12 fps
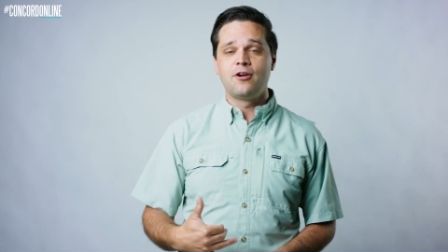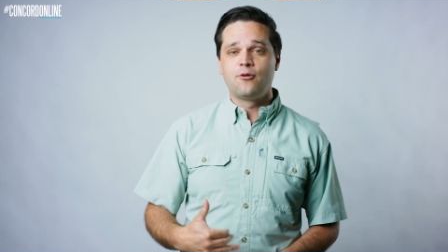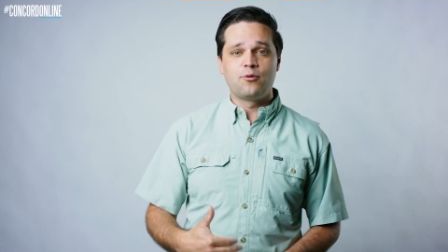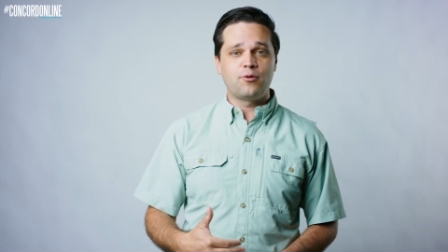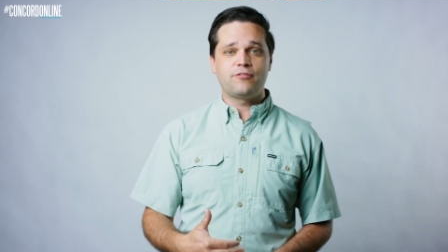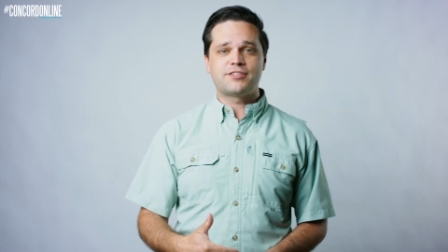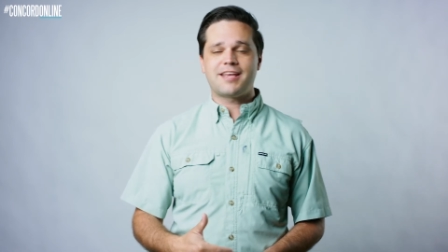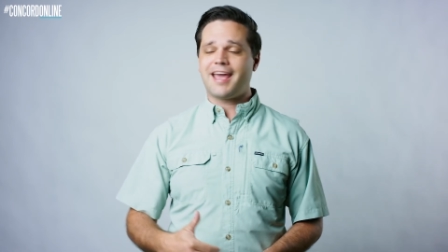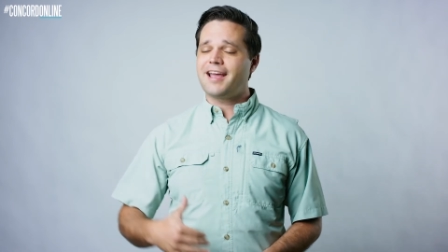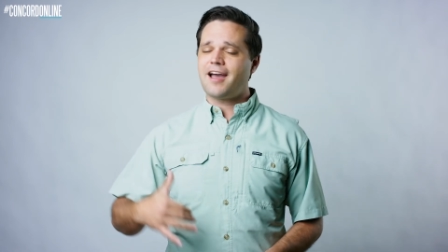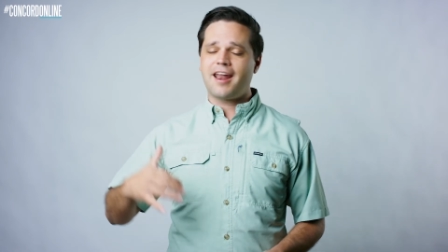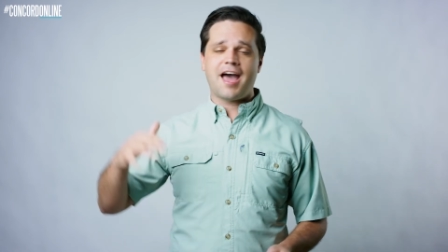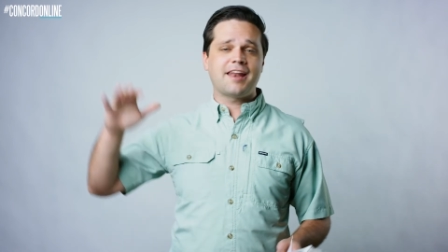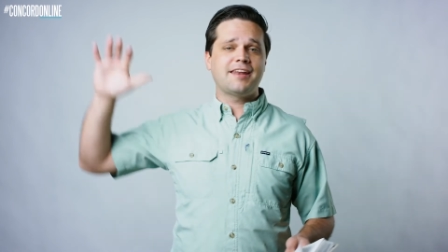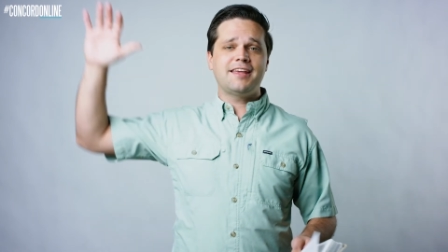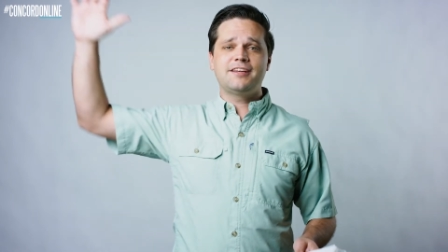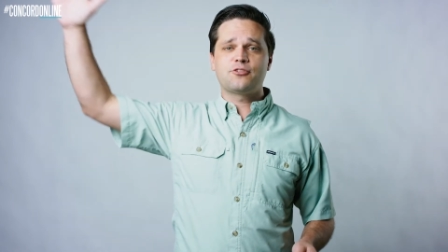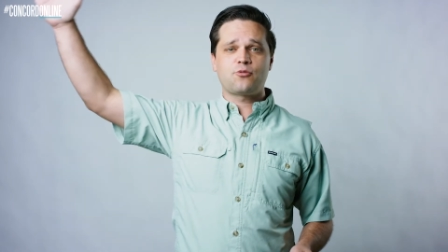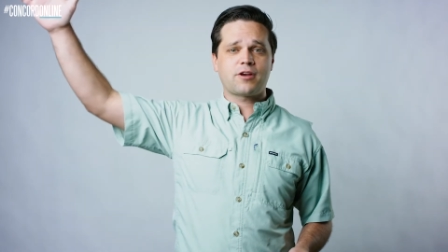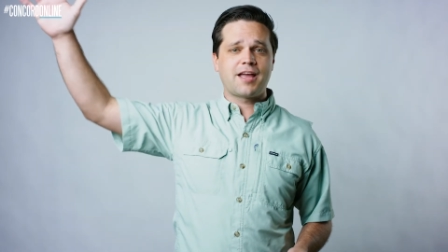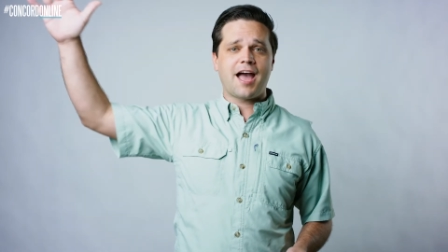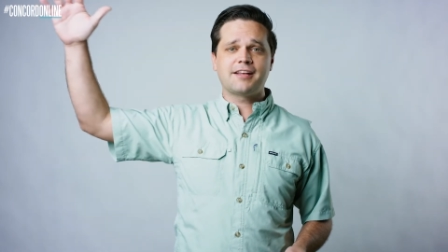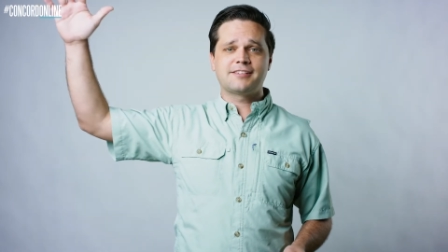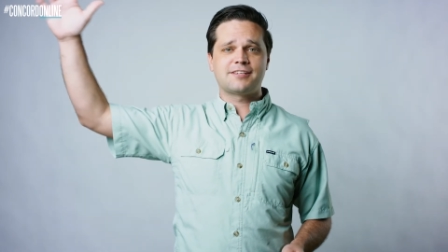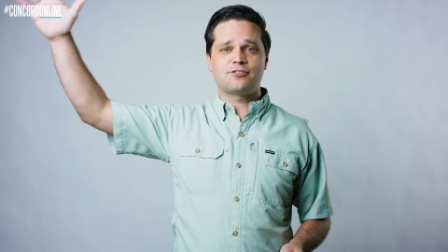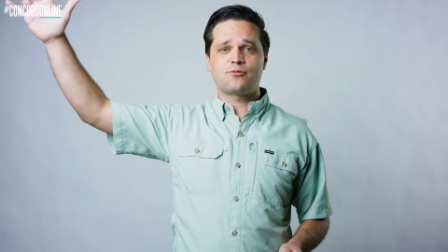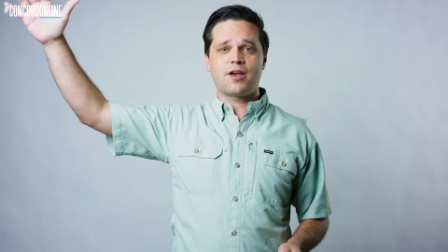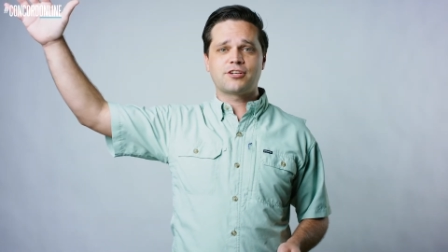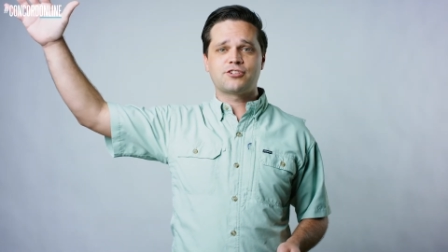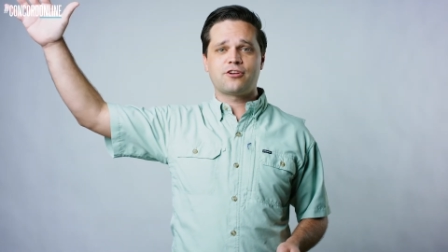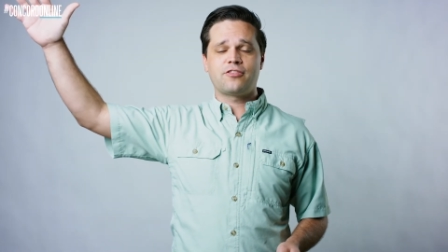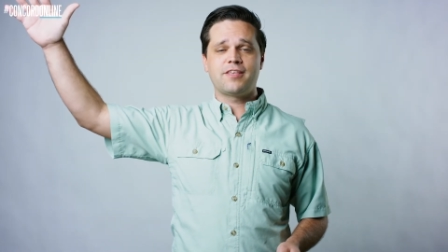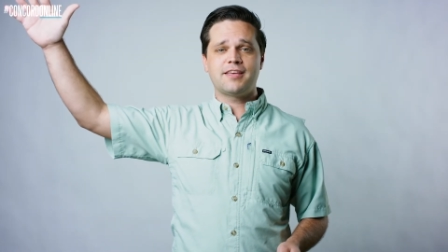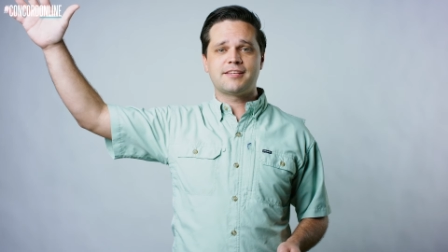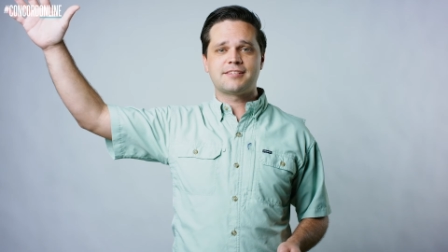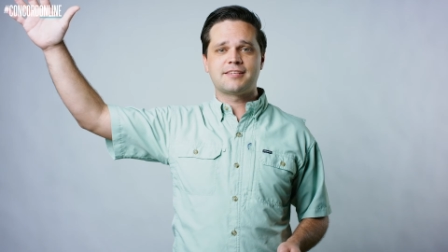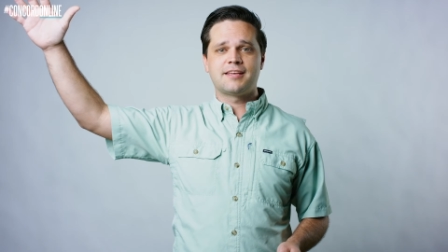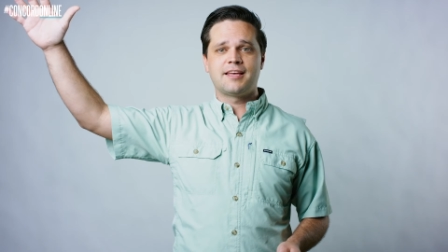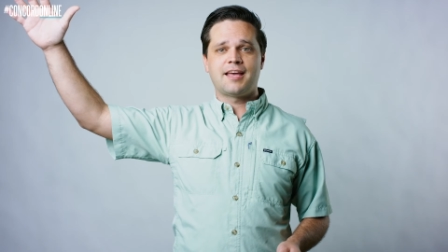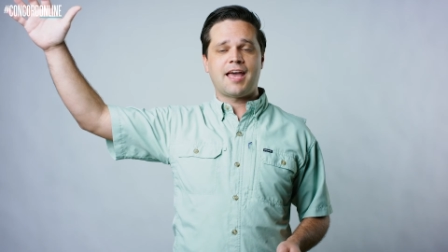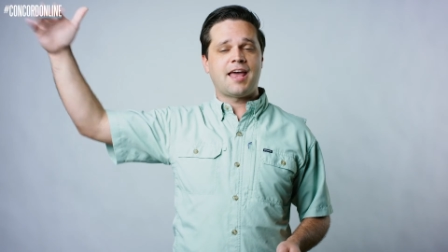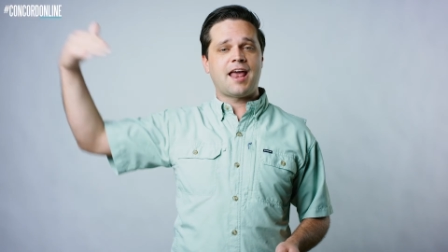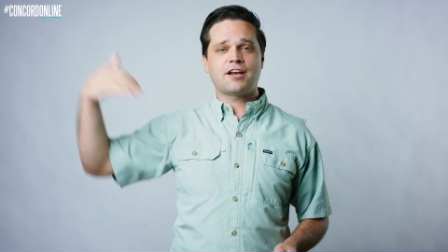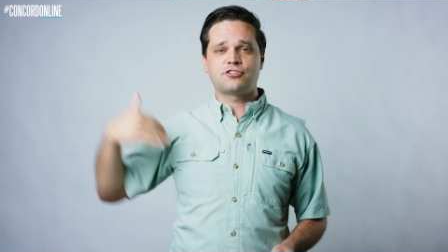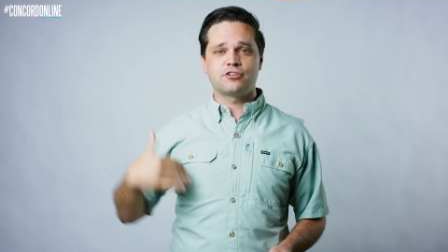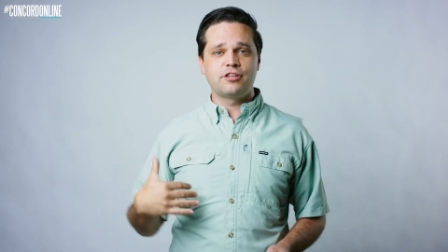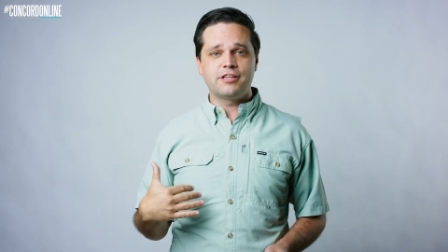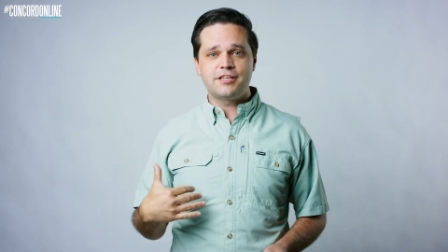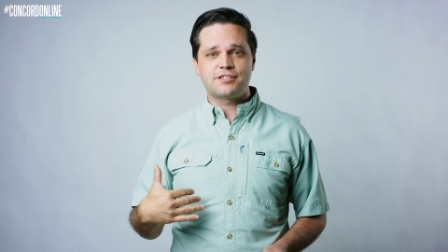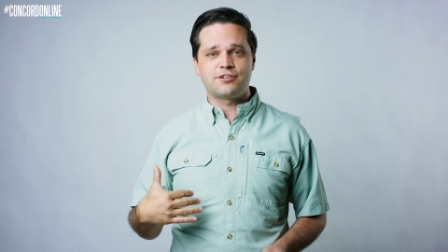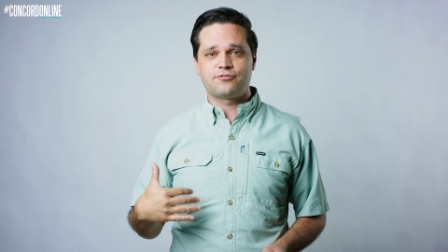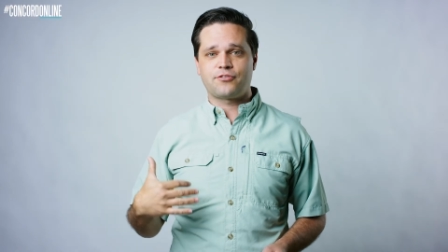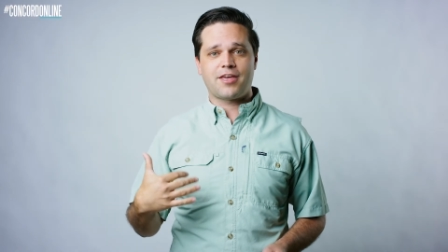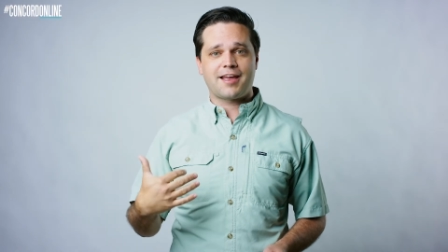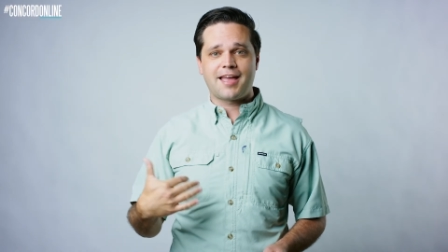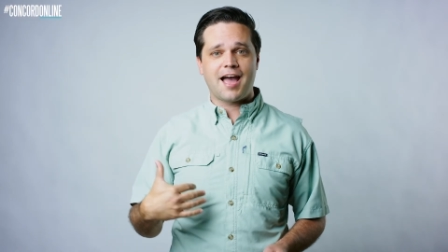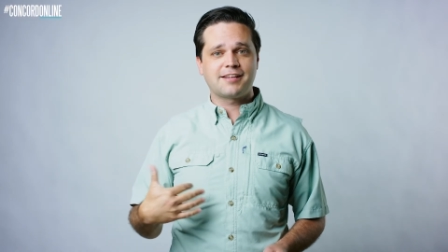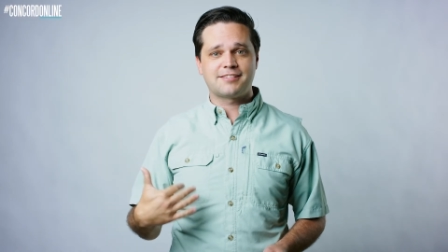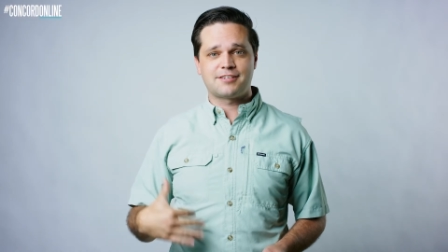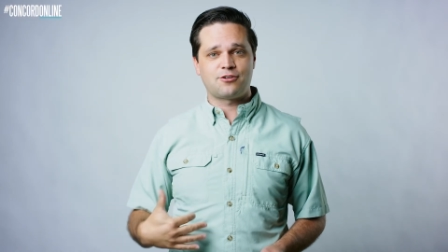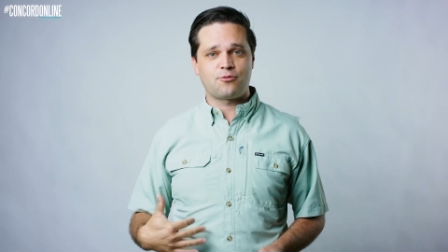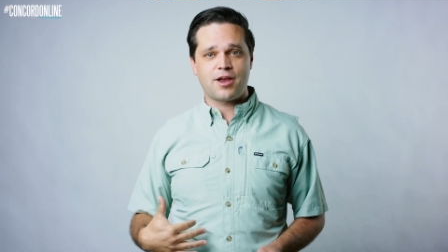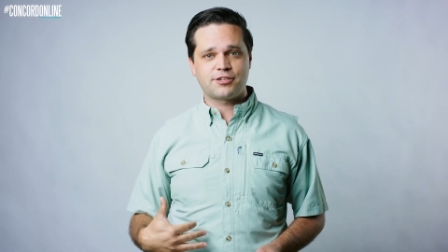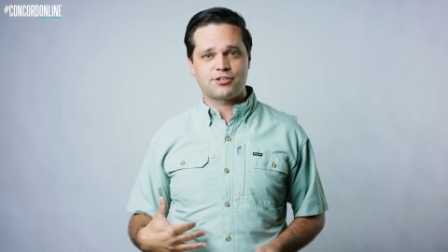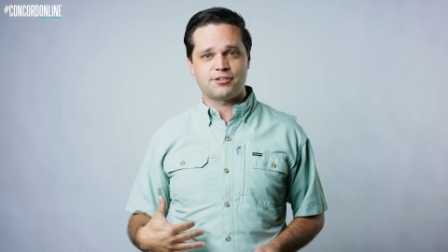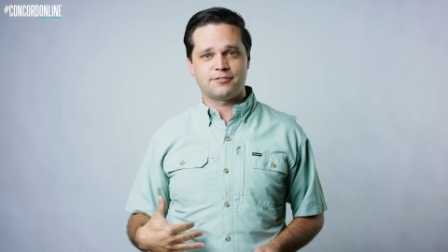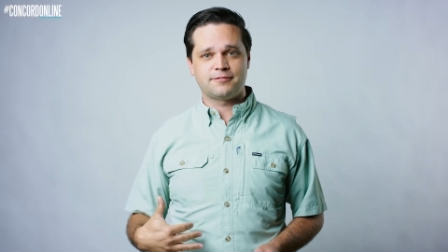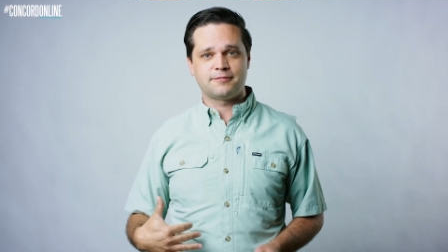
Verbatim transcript: When we've said, Hey, God, I need guidance and direction on this, and actually listened for that guidance and direction.